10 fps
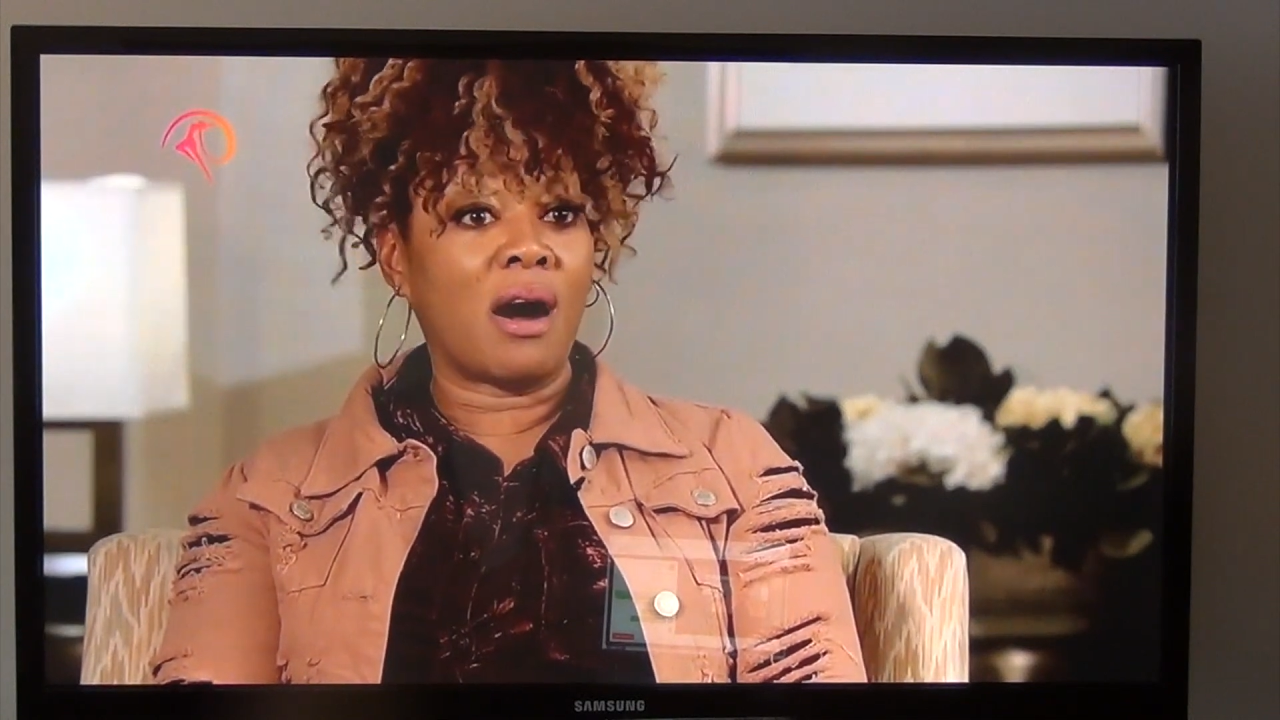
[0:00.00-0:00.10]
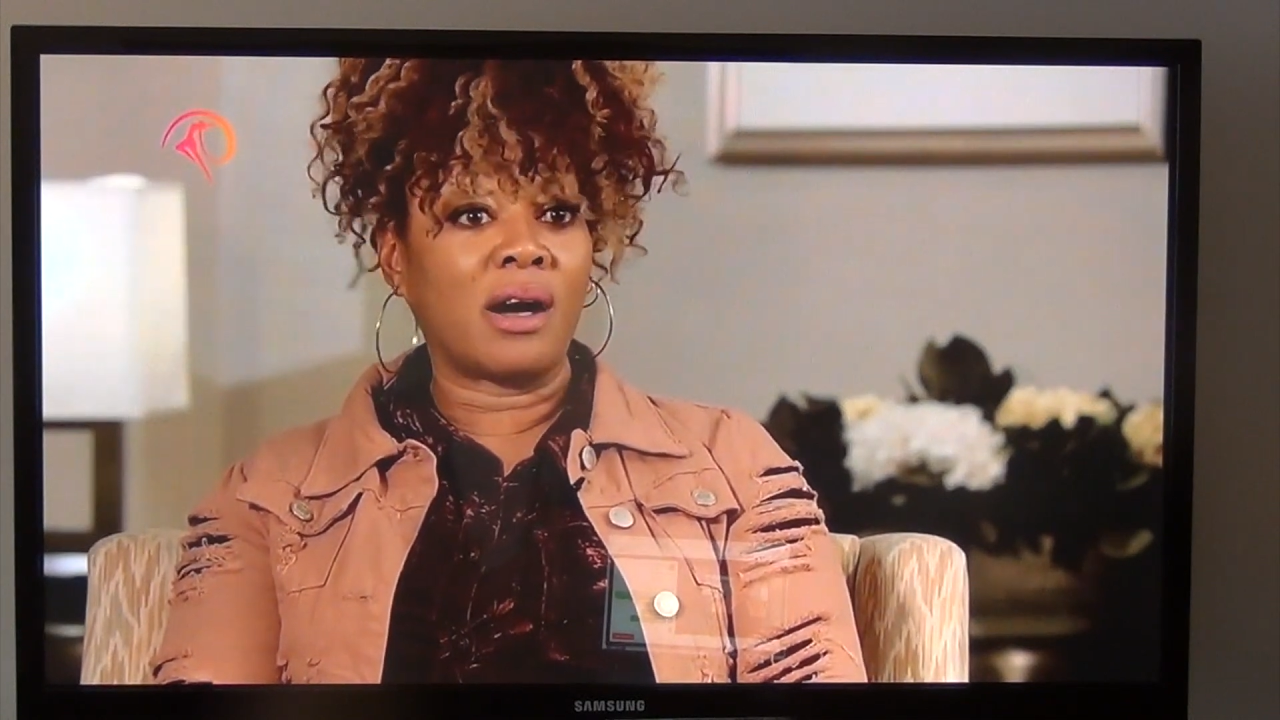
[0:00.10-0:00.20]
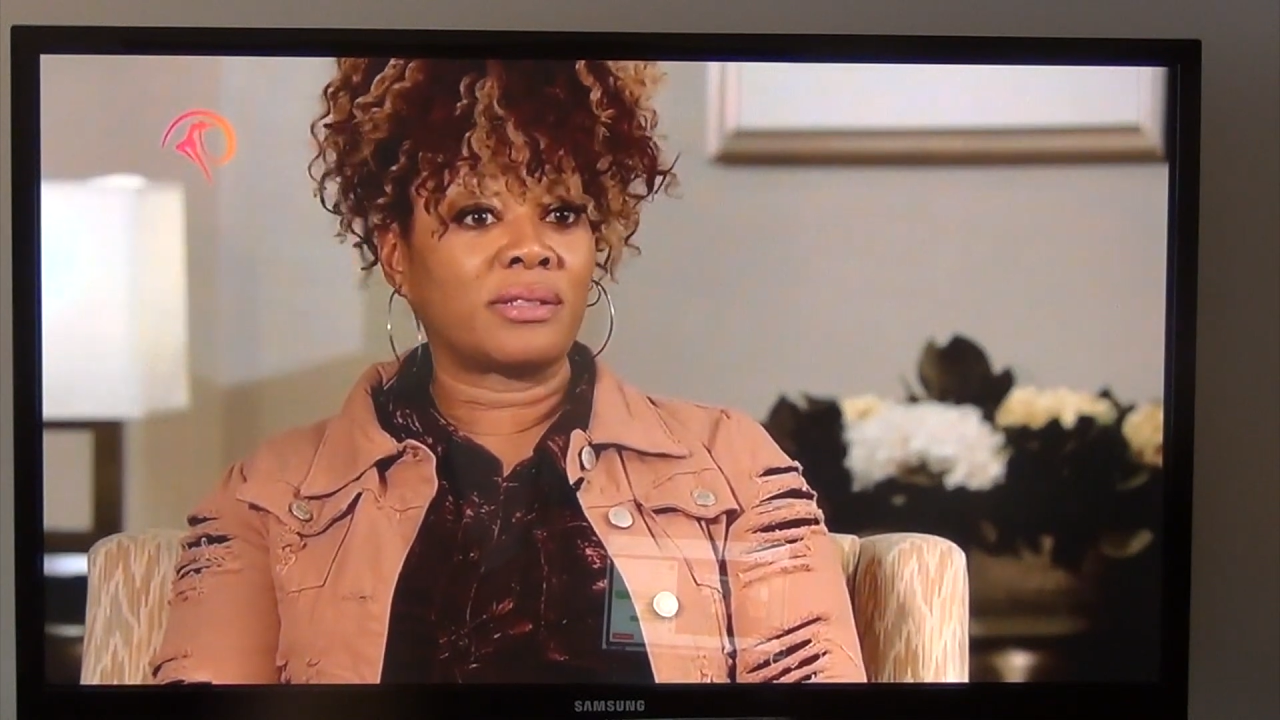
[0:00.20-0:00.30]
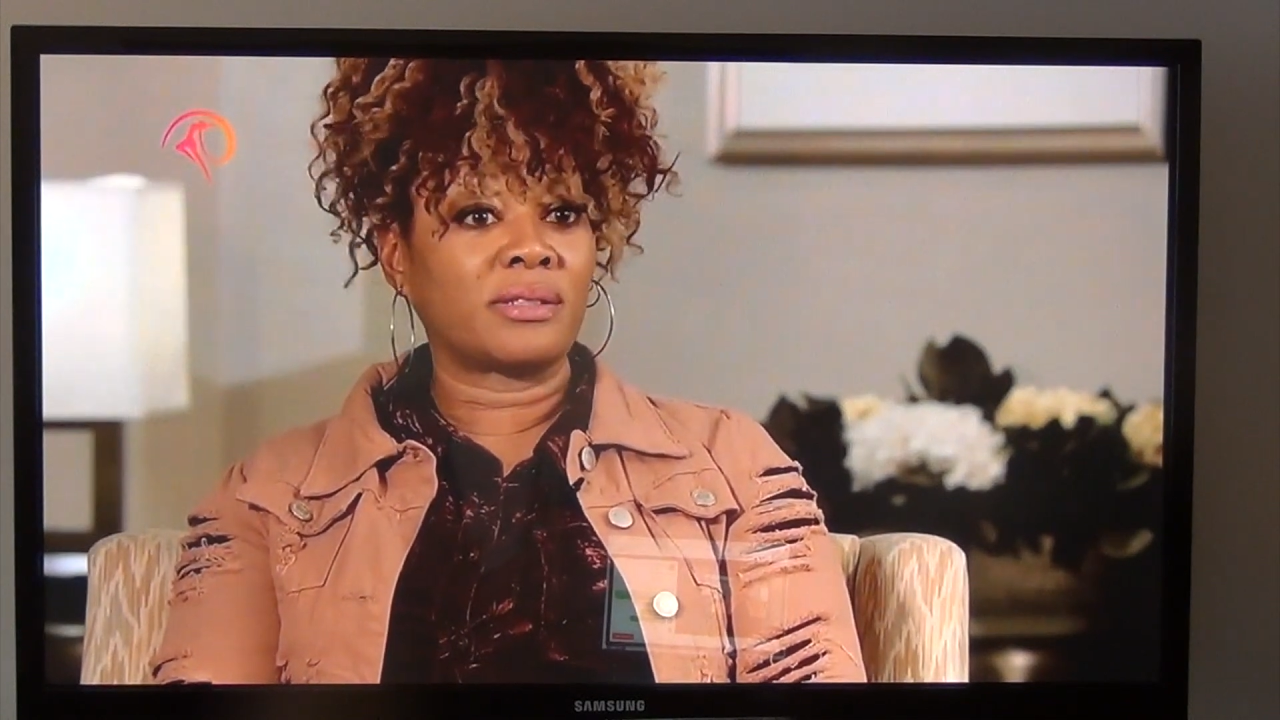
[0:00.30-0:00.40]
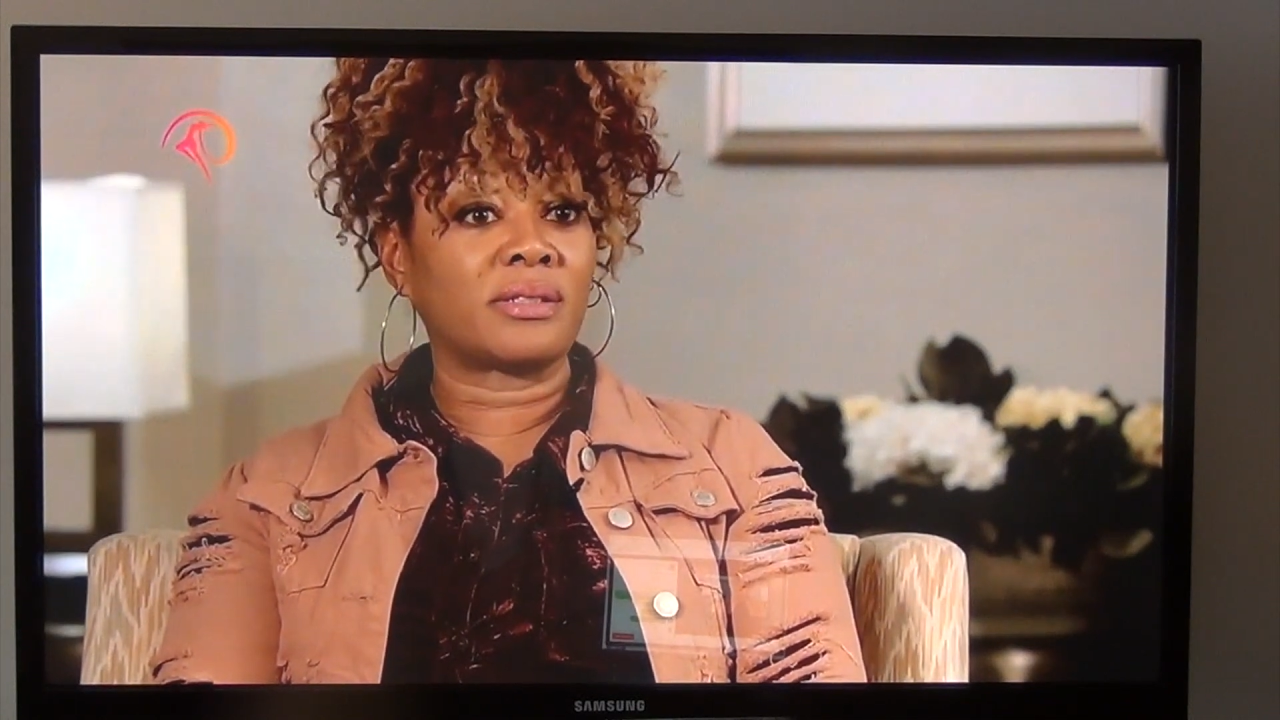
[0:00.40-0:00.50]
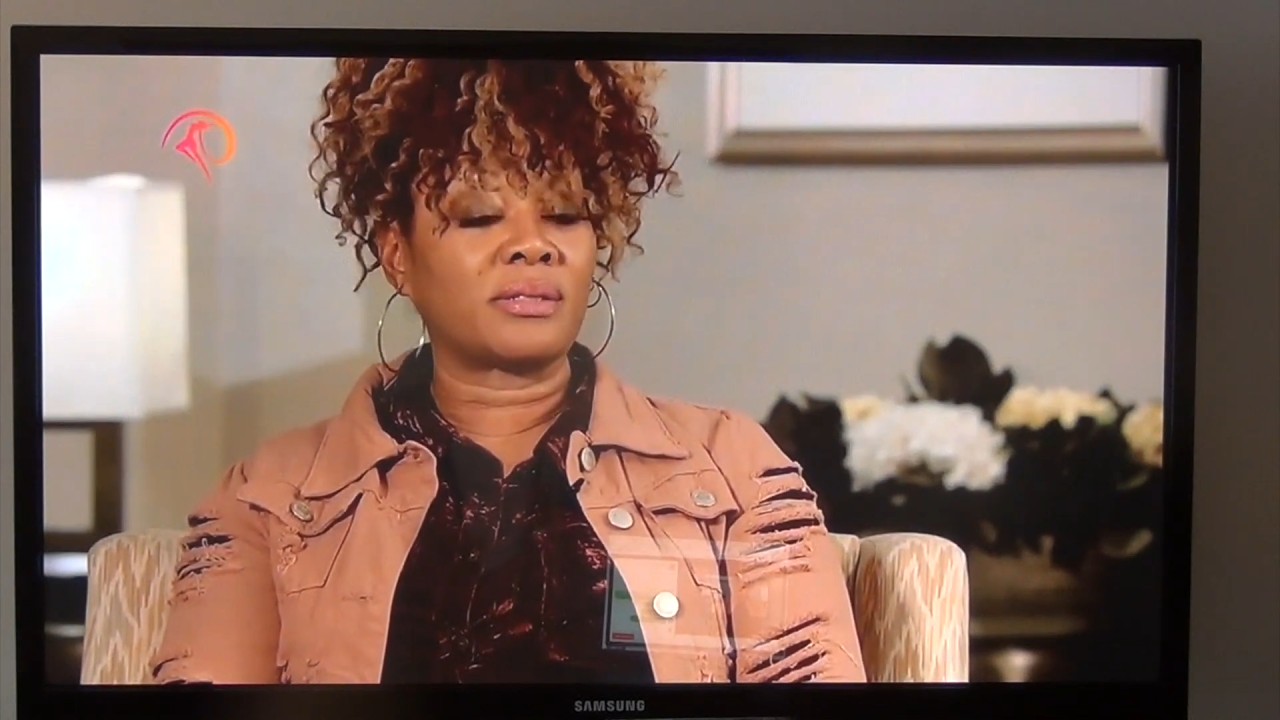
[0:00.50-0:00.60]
gone,